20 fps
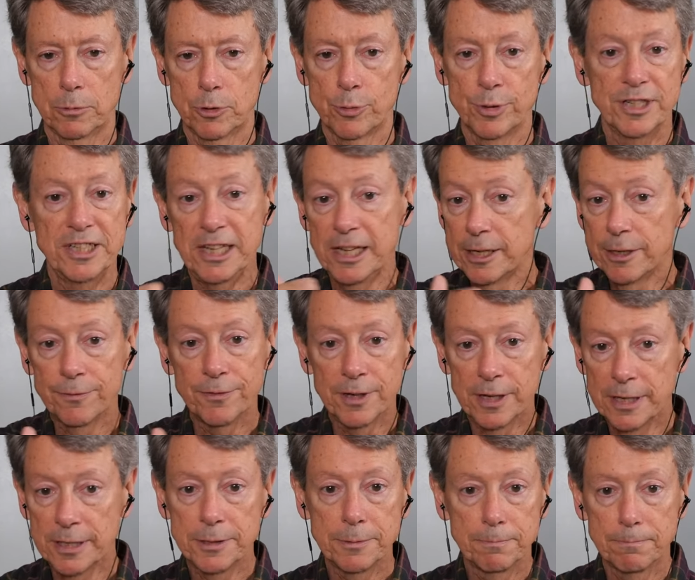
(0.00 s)
critique of
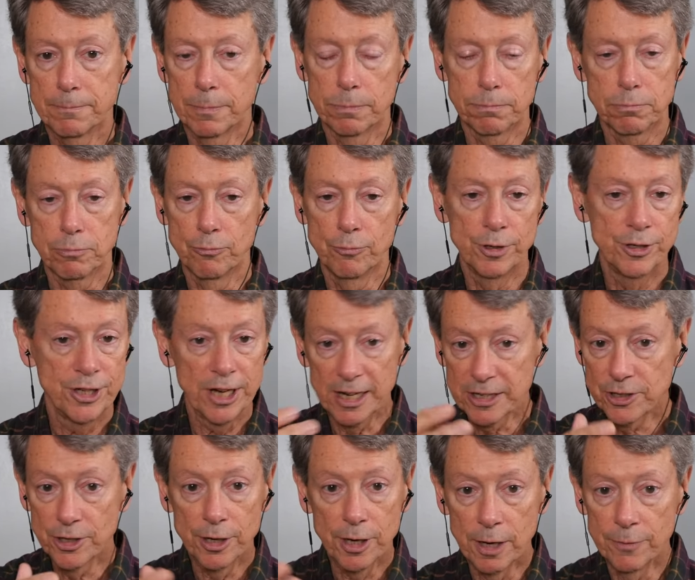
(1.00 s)
it,
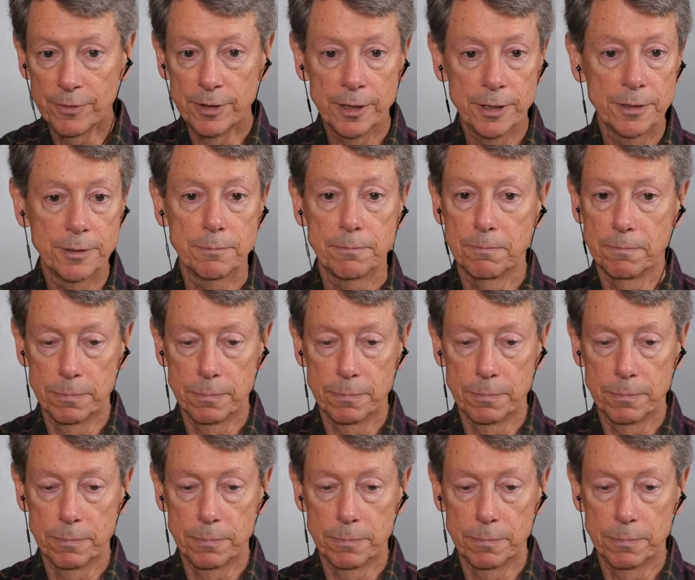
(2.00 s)
rejection of it,